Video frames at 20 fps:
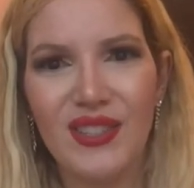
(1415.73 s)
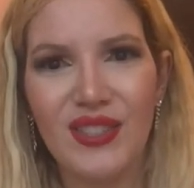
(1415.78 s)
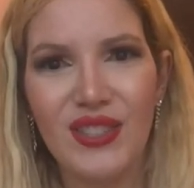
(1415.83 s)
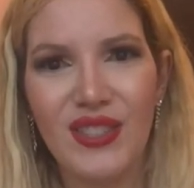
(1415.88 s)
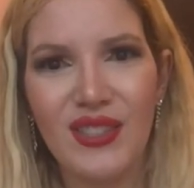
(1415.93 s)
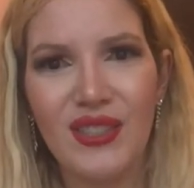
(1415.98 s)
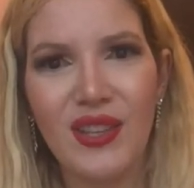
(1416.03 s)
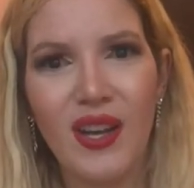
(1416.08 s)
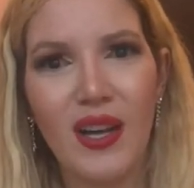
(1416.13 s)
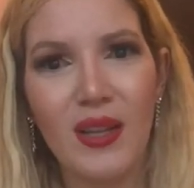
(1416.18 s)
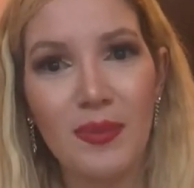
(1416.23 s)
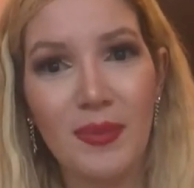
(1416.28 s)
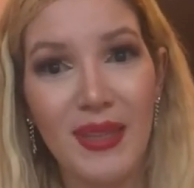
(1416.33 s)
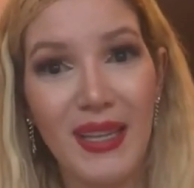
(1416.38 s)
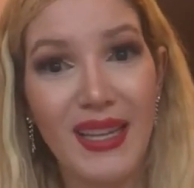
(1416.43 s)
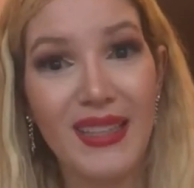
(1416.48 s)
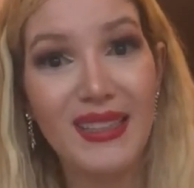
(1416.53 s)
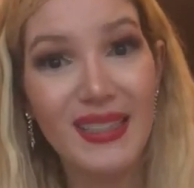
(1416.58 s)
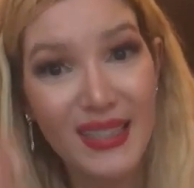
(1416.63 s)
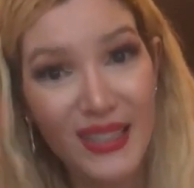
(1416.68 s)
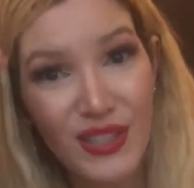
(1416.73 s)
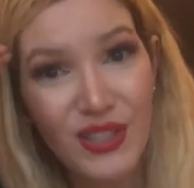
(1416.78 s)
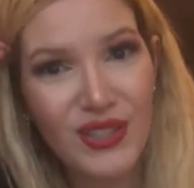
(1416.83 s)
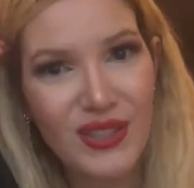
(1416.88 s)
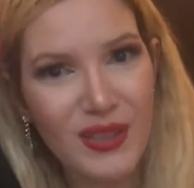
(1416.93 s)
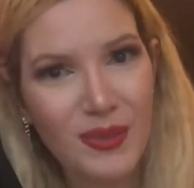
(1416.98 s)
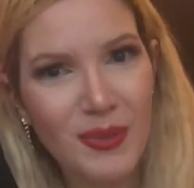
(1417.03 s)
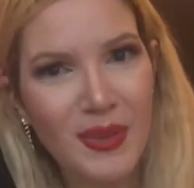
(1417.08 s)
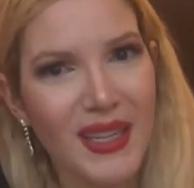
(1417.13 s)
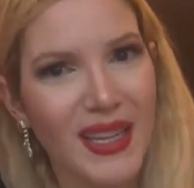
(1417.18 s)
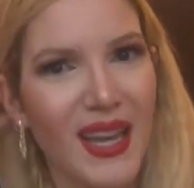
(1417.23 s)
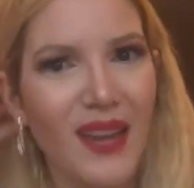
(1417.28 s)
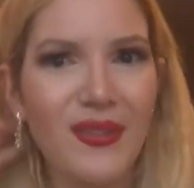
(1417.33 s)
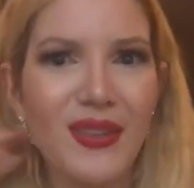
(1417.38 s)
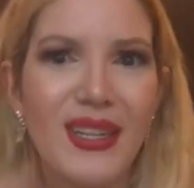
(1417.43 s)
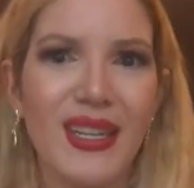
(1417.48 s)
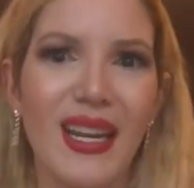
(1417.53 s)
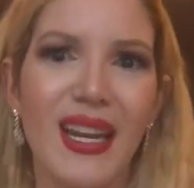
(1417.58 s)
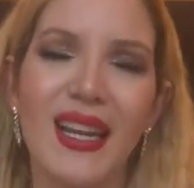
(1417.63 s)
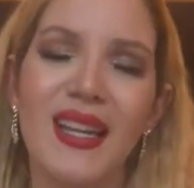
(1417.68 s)
she taught me and teaches me
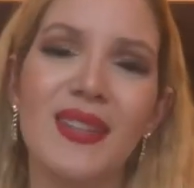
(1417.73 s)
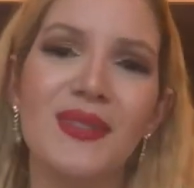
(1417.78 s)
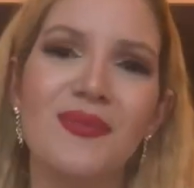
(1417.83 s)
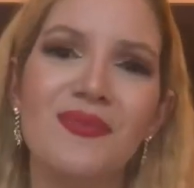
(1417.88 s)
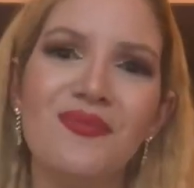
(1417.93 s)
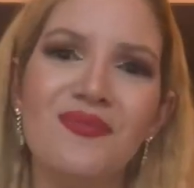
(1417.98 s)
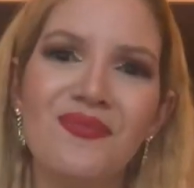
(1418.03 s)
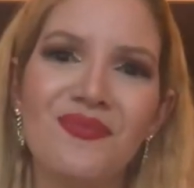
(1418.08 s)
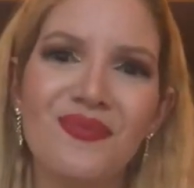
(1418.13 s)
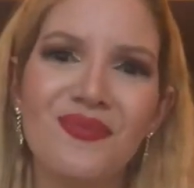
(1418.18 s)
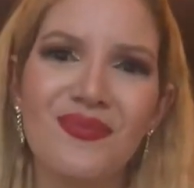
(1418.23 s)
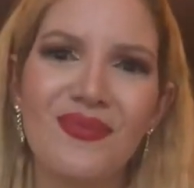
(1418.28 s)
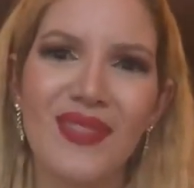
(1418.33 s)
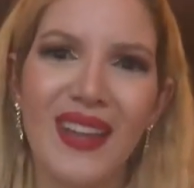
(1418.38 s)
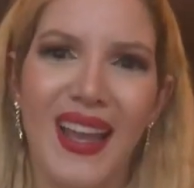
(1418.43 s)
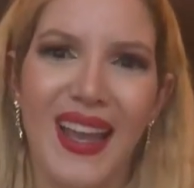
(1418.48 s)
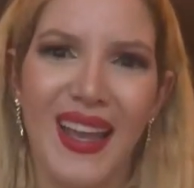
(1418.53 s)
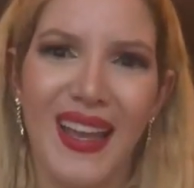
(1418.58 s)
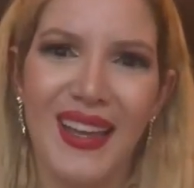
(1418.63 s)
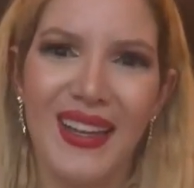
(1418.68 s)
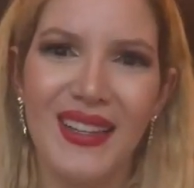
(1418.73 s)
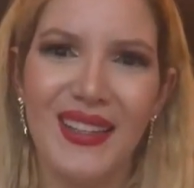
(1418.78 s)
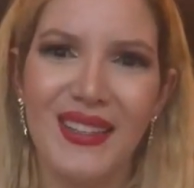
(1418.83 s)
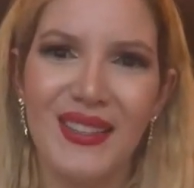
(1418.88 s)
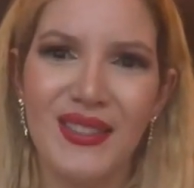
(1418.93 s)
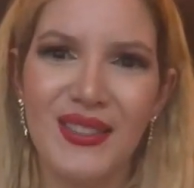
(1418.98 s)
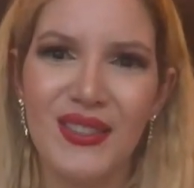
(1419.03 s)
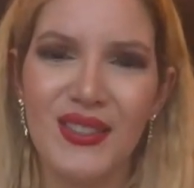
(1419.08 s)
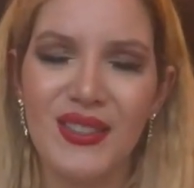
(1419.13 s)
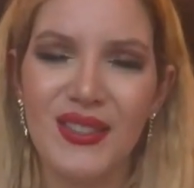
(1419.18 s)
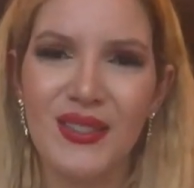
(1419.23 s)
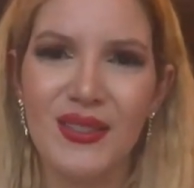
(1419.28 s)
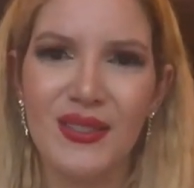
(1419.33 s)
every day, and